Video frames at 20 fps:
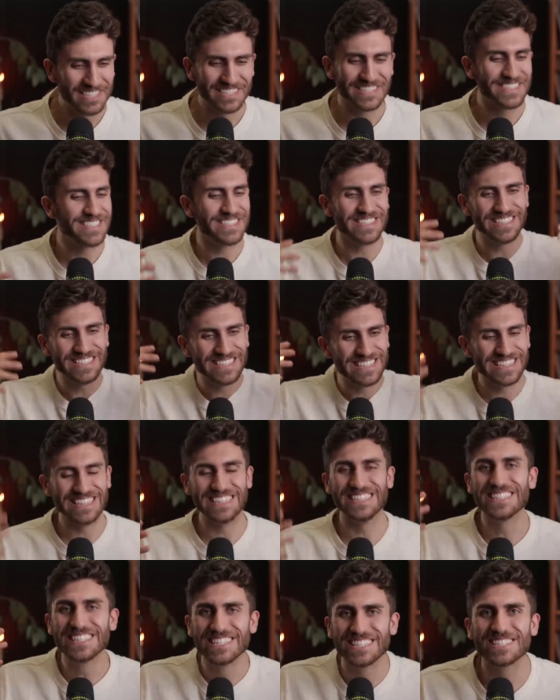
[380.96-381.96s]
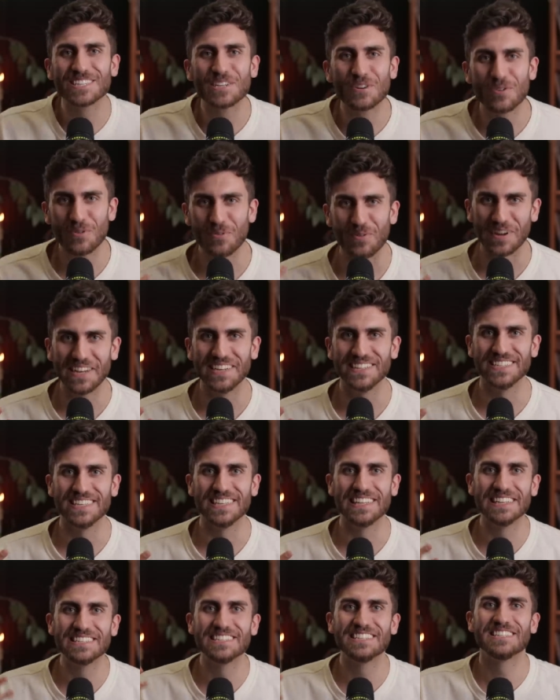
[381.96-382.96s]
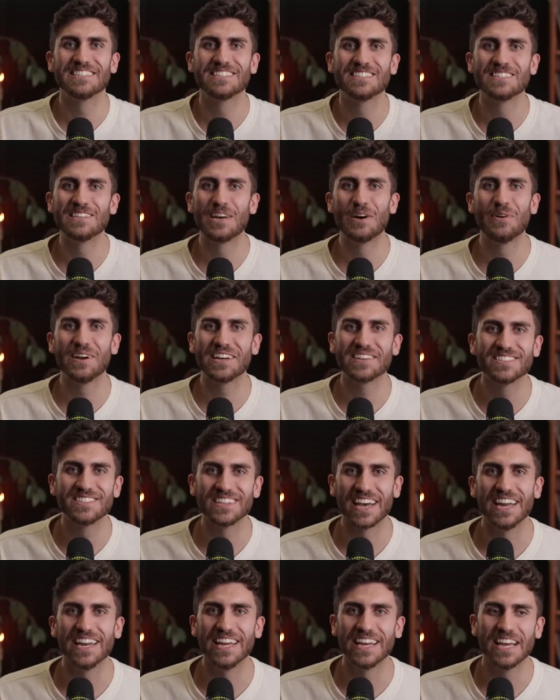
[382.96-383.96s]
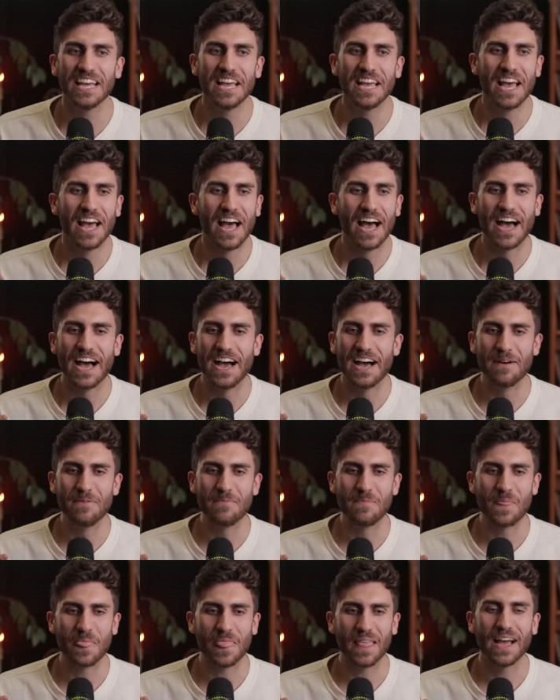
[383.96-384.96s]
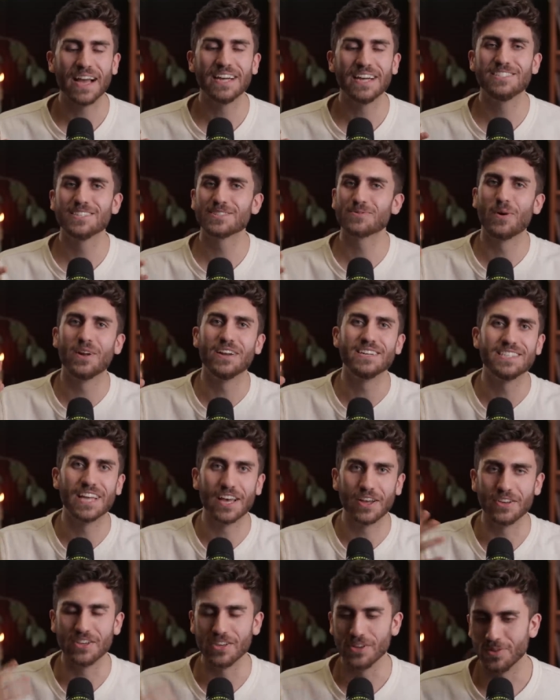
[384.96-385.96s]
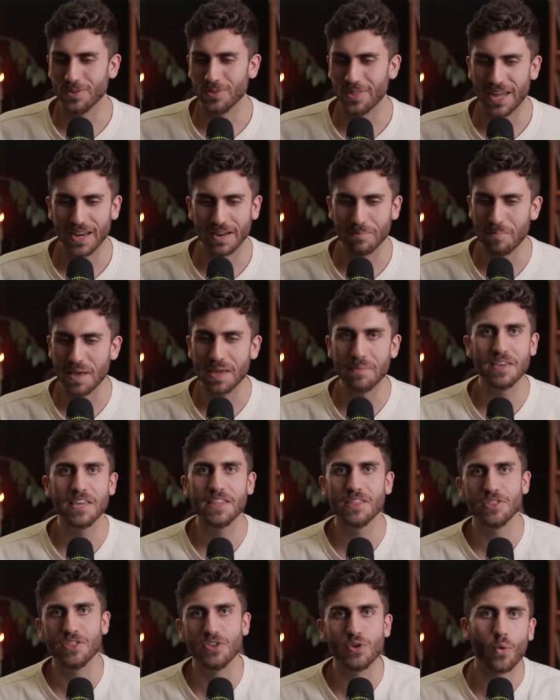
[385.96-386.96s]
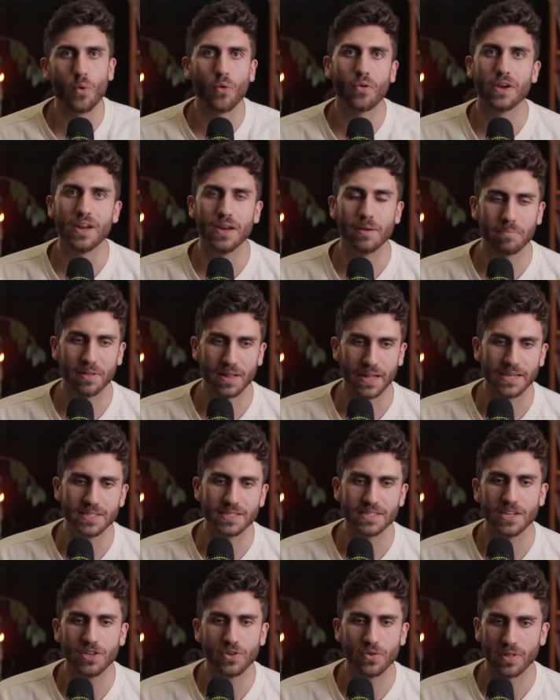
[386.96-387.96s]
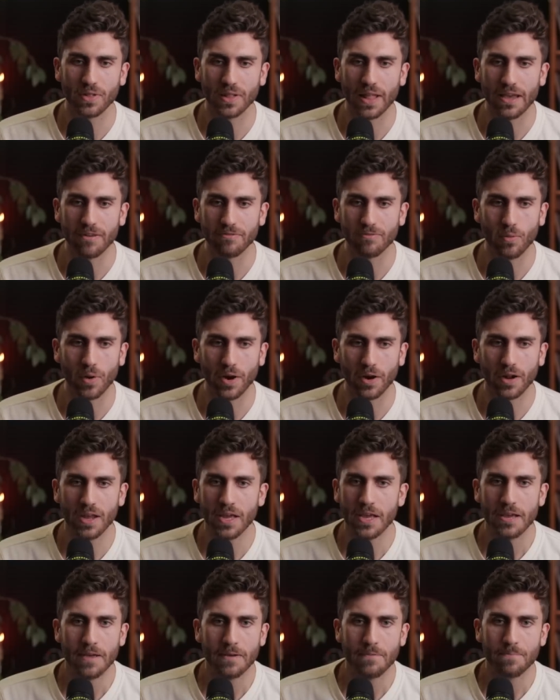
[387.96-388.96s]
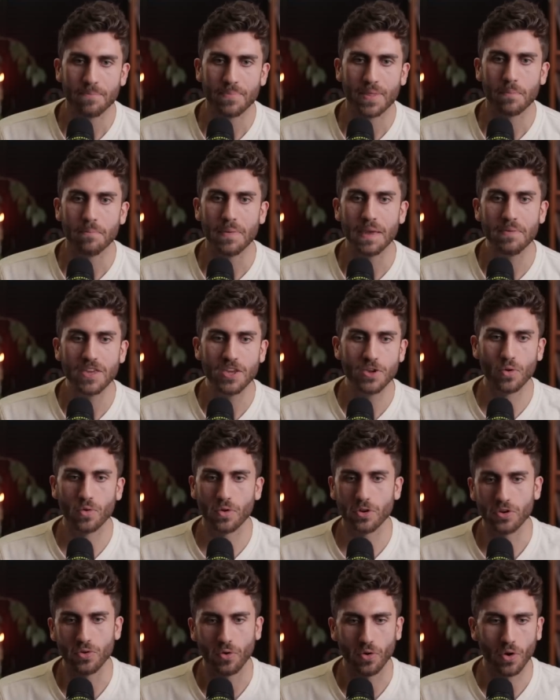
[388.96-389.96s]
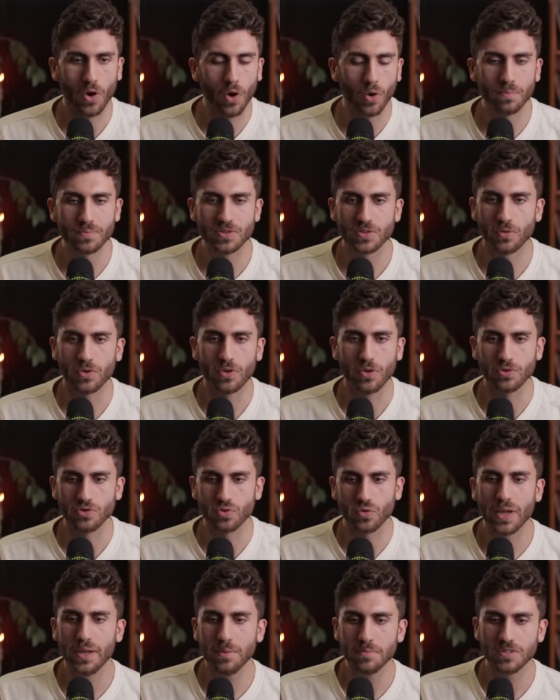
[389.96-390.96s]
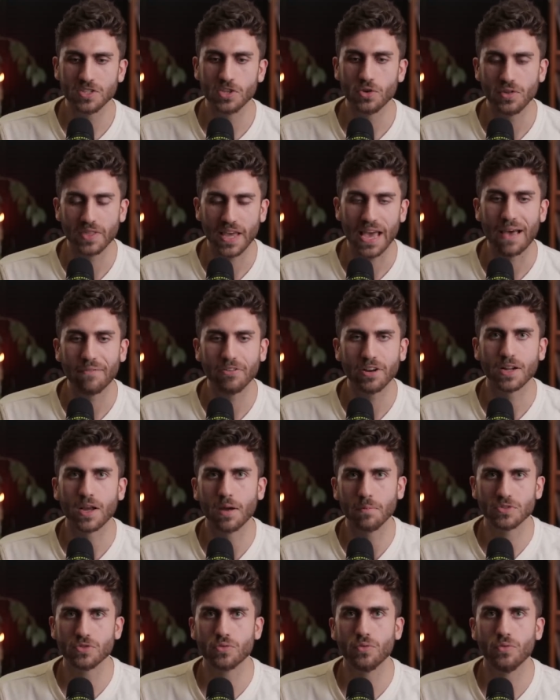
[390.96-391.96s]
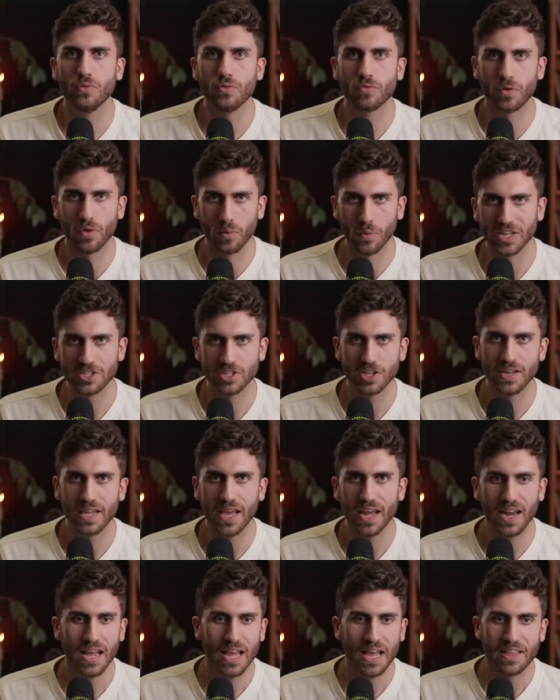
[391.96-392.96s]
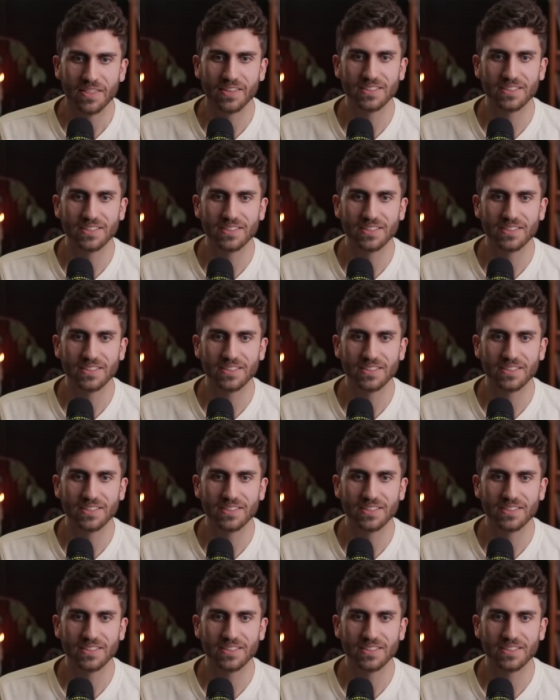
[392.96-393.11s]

I'm just this is crazy. This is so exciting. Um, I just want to tell you that maybe you're in a place in your life where maybe your your hopes or your dreams you they haven't come to fruition yet.